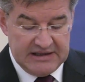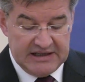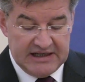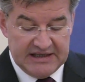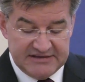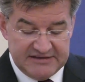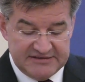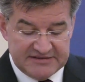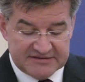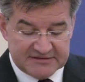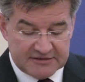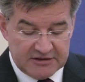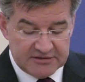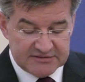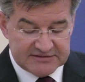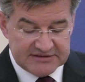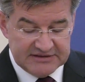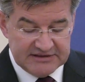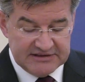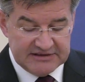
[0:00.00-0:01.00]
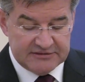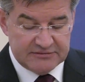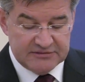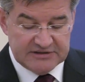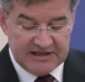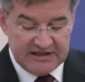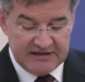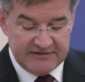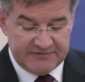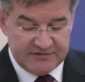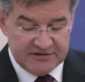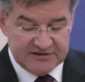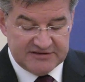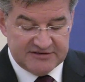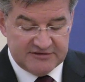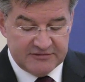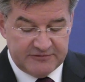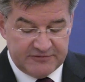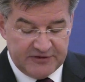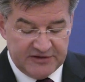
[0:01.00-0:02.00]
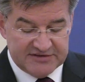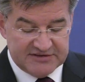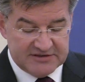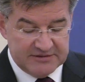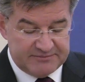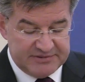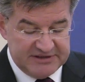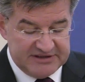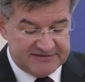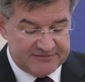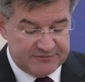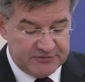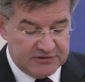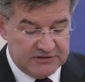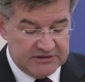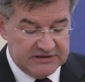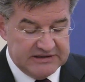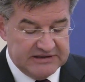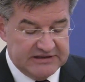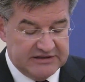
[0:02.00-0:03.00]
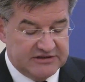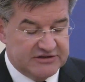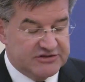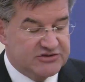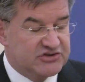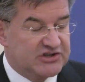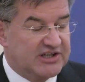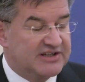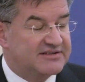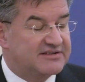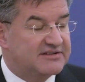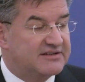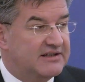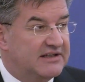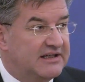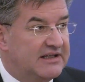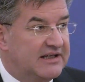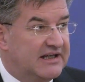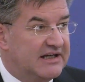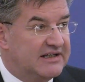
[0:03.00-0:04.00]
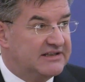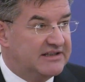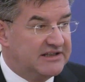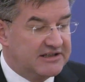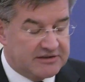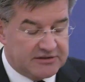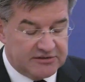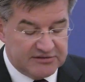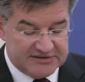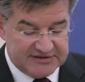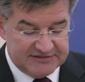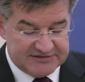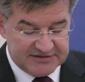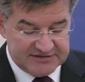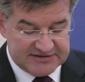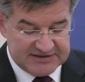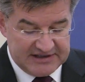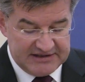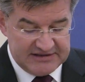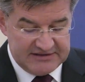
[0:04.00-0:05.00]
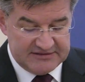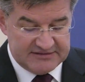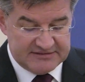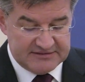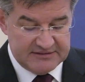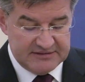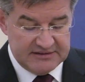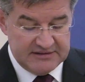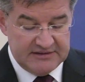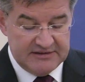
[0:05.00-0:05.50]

And this is closely linked to the efforts to foster peaceful, just, and inclusive societies,